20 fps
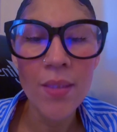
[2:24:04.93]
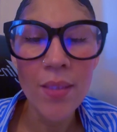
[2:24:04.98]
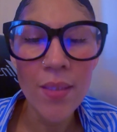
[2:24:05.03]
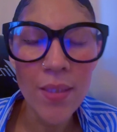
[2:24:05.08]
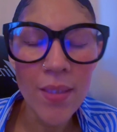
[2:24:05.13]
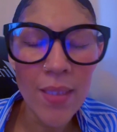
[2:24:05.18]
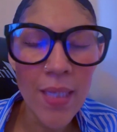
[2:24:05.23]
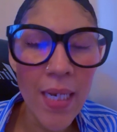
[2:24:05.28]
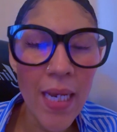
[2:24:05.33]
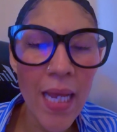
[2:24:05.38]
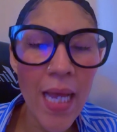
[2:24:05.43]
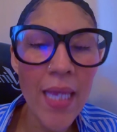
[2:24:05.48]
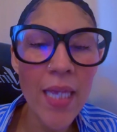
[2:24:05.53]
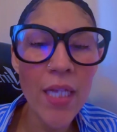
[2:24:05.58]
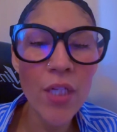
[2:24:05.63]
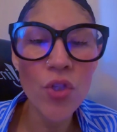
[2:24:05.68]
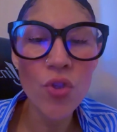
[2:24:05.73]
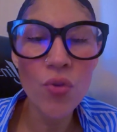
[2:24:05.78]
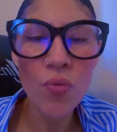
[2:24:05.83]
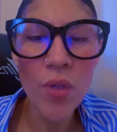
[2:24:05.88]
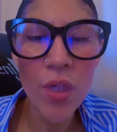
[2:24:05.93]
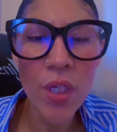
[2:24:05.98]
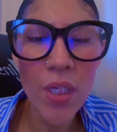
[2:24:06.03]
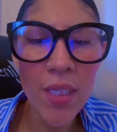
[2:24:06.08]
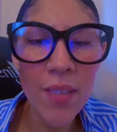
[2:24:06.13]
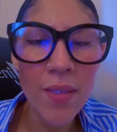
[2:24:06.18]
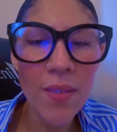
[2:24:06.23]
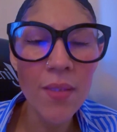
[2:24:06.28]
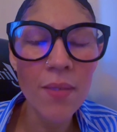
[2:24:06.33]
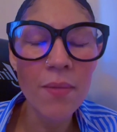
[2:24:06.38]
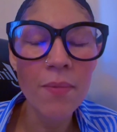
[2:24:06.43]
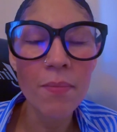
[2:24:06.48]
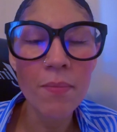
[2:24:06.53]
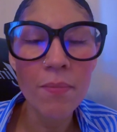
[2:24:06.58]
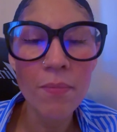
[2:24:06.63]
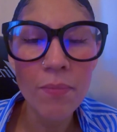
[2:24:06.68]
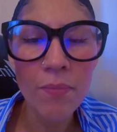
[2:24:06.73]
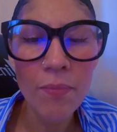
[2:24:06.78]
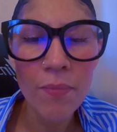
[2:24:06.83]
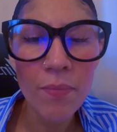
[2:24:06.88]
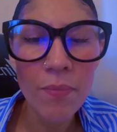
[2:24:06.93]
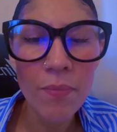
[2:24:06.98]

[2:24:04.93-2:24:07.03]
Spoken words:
Sister Naya Julie, listen.